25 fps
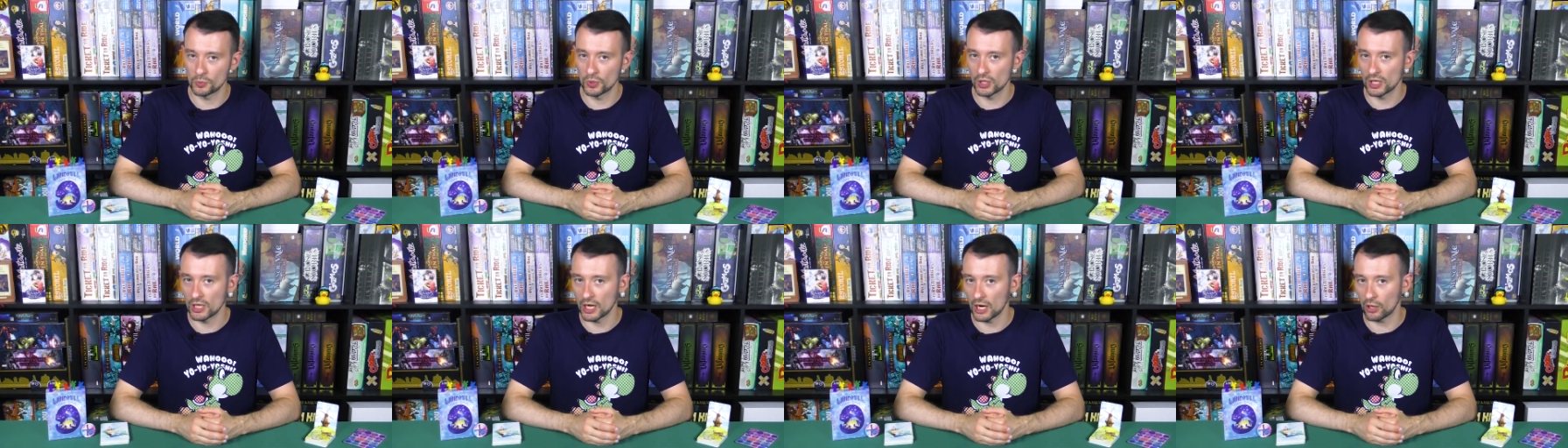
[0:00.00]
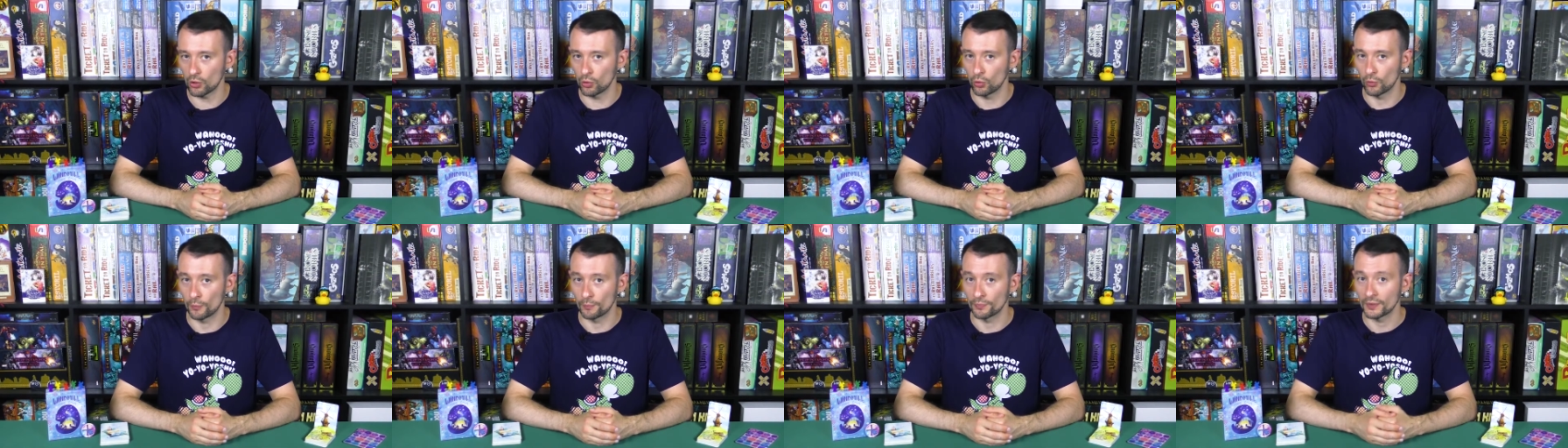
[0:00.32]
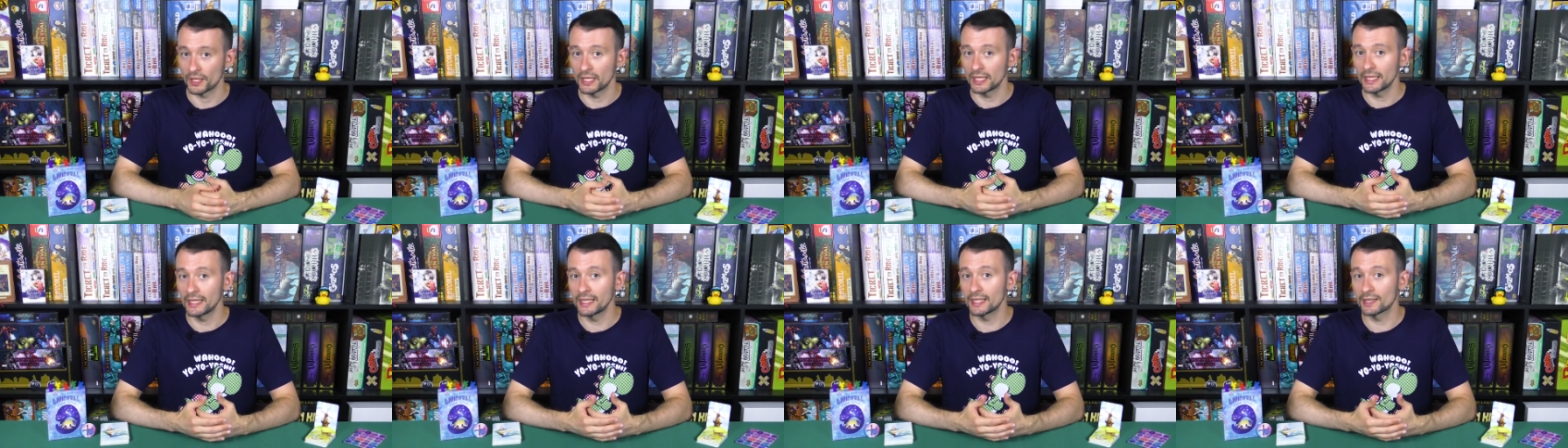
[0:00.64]
This
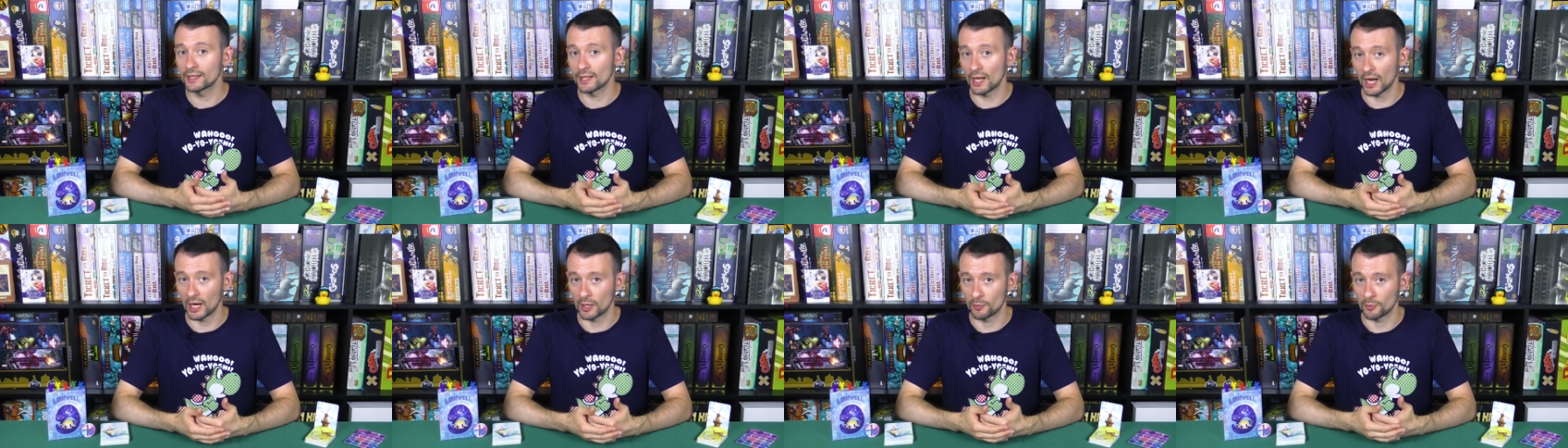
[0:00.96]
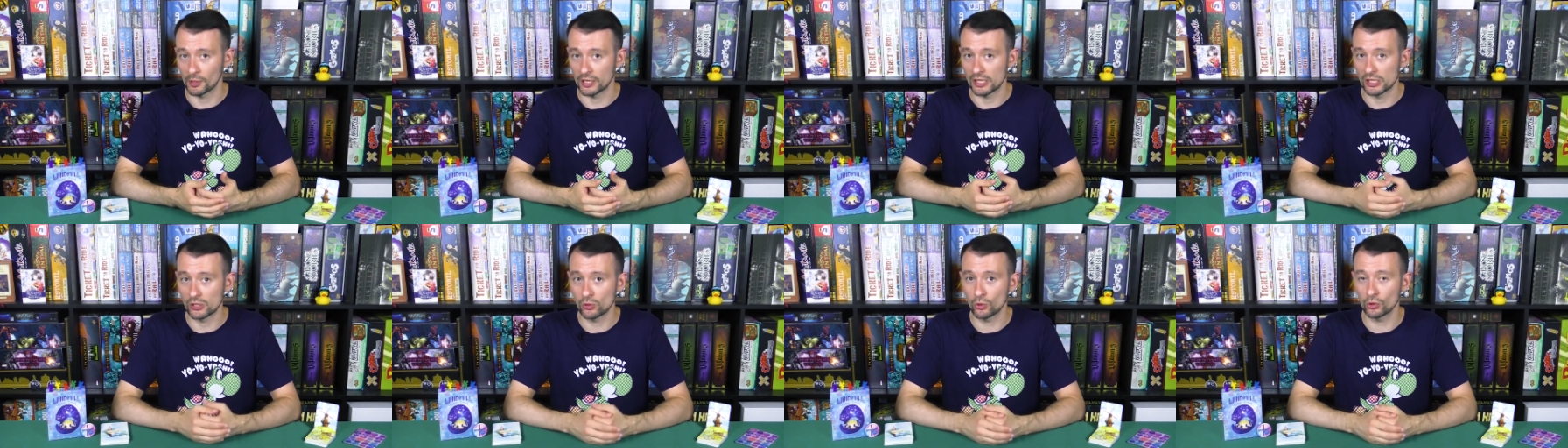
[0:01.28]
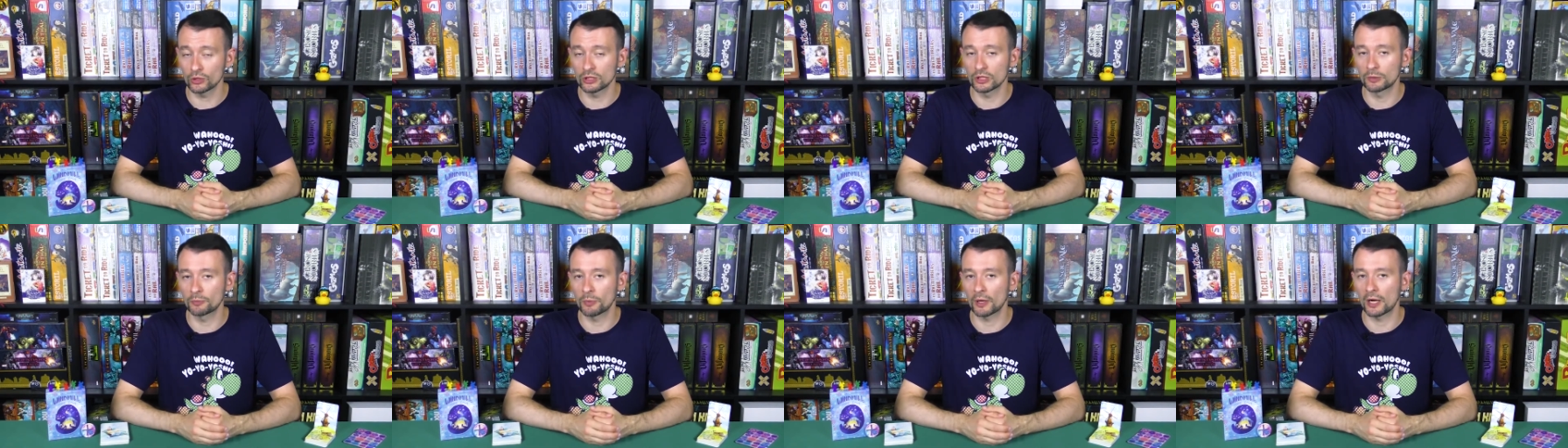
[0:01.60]
happens until someone
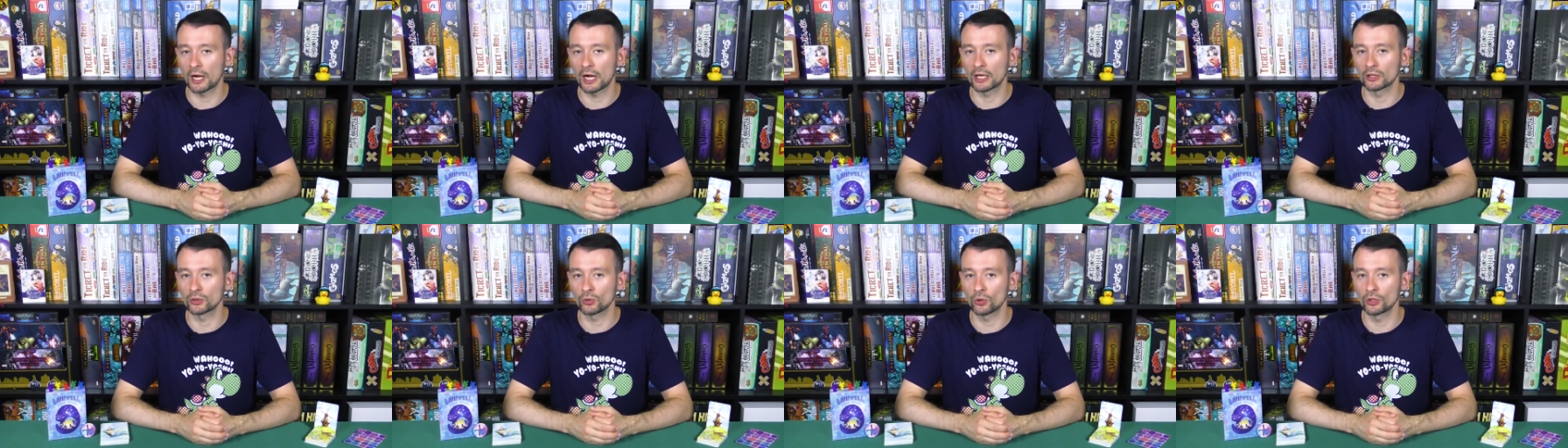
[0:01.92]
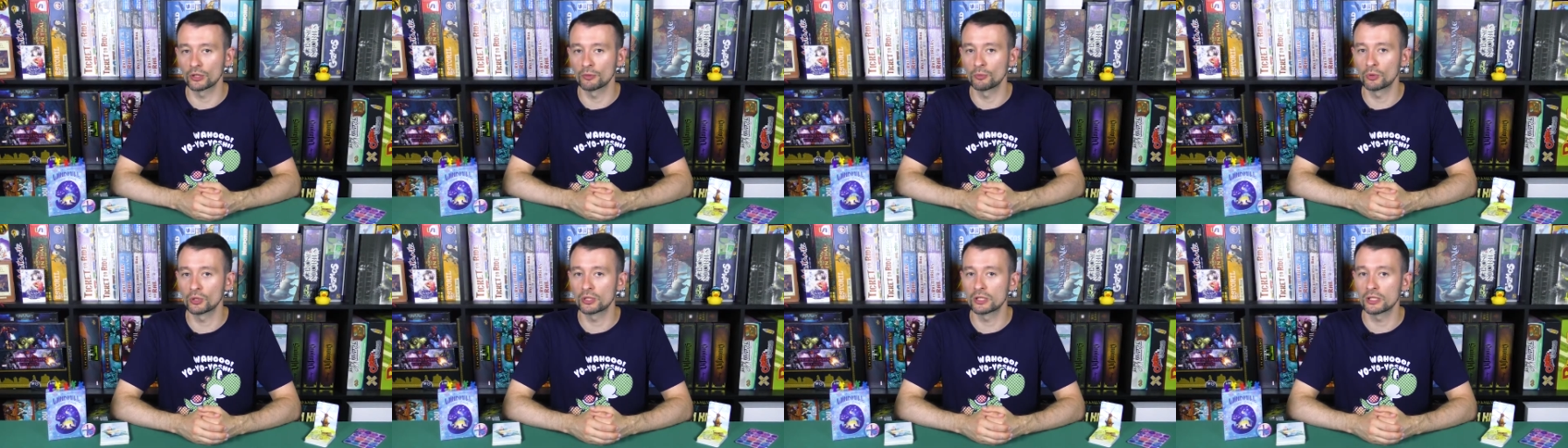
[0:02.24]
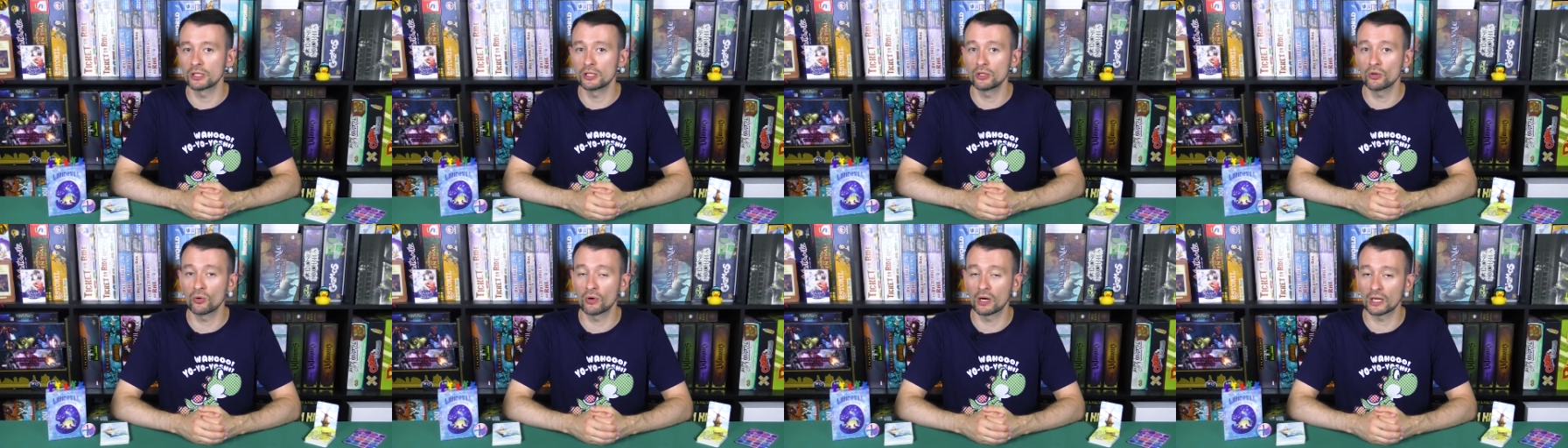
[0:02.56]
guesses the
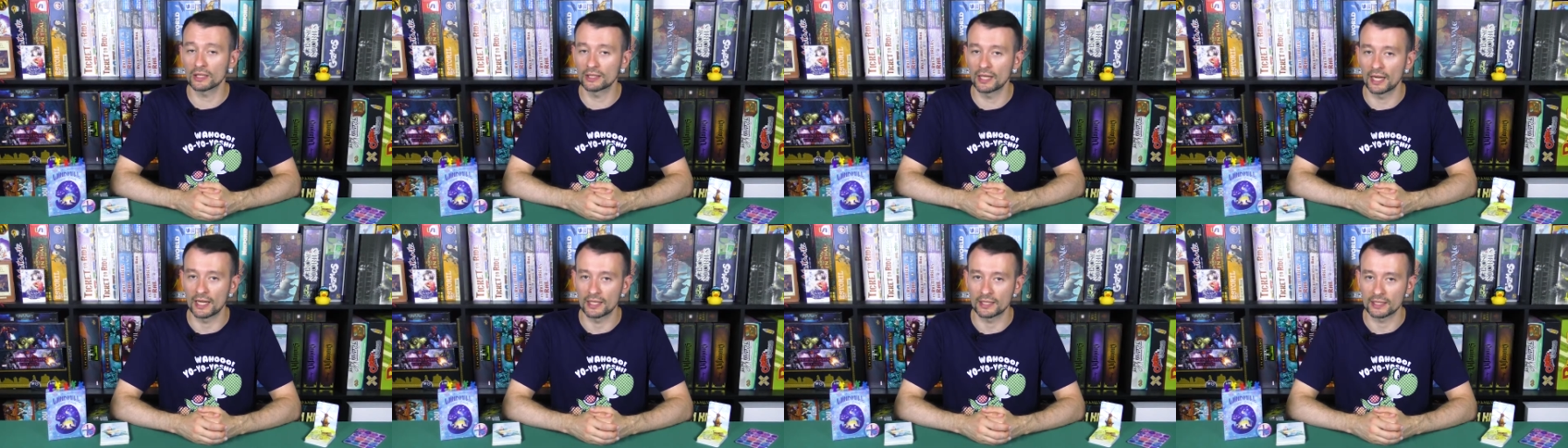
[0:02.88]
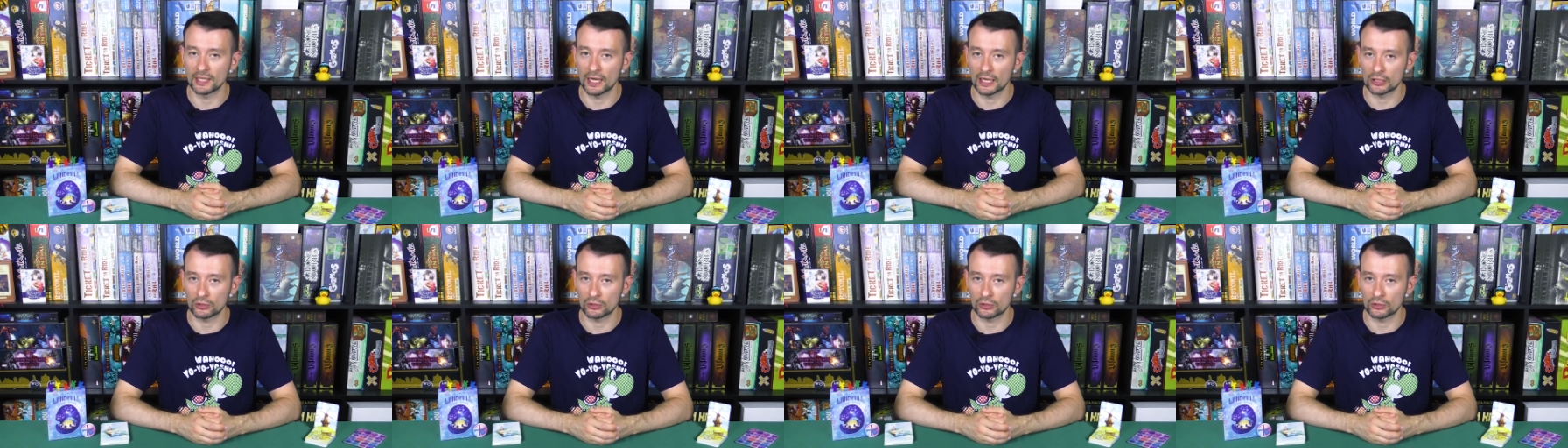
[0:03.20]
storyteller's card